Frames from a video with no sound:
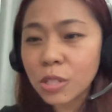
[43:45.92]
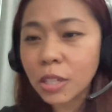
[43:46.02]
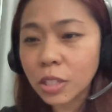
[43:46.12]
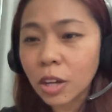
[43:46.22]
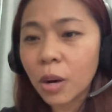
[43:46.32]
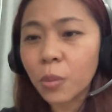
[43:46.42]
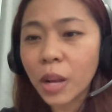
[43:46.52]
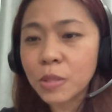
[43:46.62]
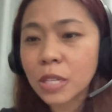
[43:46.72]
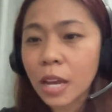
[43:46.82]
the guitar when
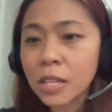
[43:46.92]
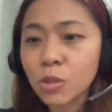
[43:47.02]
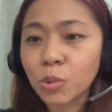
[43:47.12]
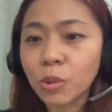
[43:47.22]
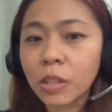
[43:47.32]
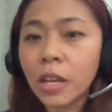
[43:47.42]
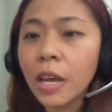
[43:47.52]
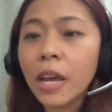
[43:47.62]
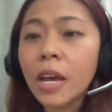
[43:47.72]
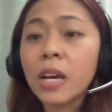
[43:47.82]
I was in high school.
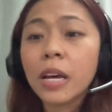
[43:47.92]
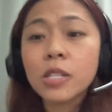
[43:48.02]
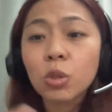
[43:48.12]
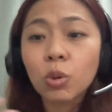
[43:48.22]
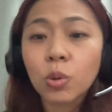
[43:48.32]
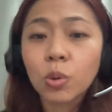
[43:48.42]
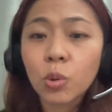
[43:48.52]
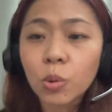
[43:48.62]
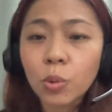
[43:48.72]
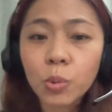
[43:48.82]

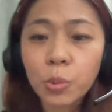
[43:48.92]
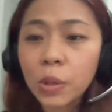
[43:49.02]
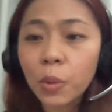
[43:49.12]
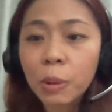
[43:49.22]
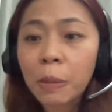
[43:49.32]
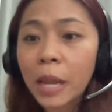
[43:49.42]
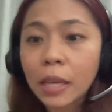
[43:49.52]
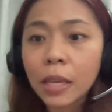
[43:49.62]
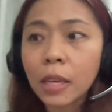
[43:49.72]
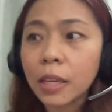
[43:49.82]
So we were
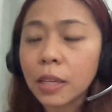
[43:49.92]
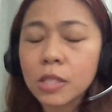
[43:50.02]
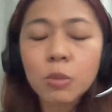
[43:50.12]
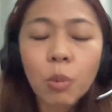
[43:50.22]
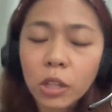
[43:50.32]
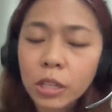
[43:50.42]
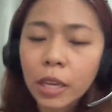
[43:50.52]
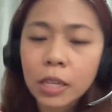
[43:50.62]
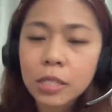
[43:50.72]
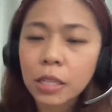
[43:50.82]
playing small
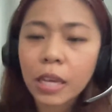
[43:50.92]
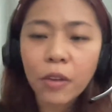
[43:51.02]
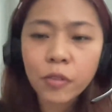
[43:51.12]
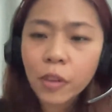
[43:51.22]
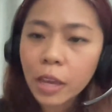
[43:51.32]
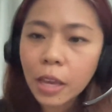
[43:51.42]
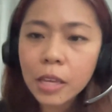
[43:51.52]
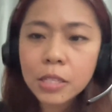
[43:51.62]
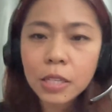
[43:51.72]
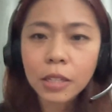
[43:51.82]
gigs in
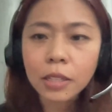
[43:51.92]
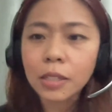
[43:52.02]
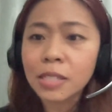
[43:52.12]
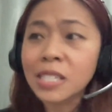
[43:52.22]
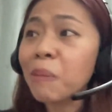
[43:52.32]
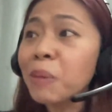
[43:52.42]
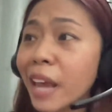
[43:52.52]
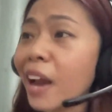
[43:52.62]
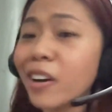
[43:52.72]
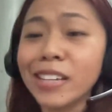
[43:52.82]
cafes and in
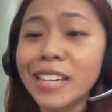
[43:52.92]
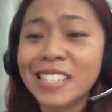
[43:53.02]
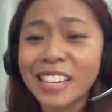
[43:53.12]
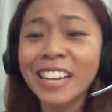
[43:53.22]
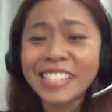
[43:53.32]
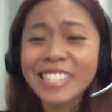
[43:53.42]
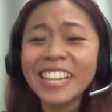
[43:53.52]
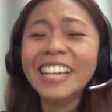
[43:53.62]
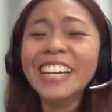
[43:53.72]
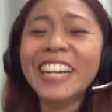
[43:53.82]
seminaries, because
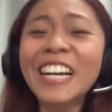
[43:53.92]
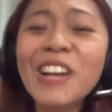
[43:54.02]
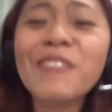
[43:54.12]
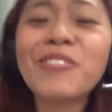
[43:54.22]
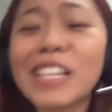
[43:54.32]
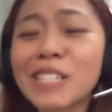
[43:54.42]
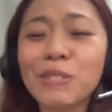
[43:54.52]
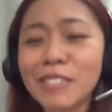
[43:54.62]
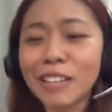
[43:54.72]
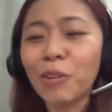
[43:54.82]
that's
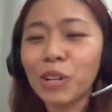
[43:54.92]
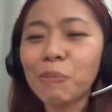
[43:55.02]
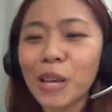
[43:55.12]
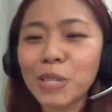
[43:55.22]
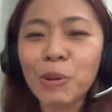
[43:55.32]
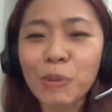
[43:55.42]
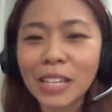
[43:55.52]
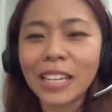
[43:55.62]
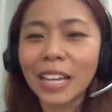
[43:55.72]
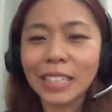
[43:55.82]
the only place where we
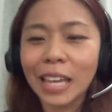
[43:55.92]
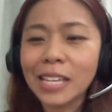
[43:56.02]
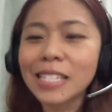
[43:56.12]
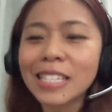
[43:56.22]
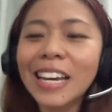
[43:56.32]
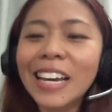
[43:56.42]
can get gigs.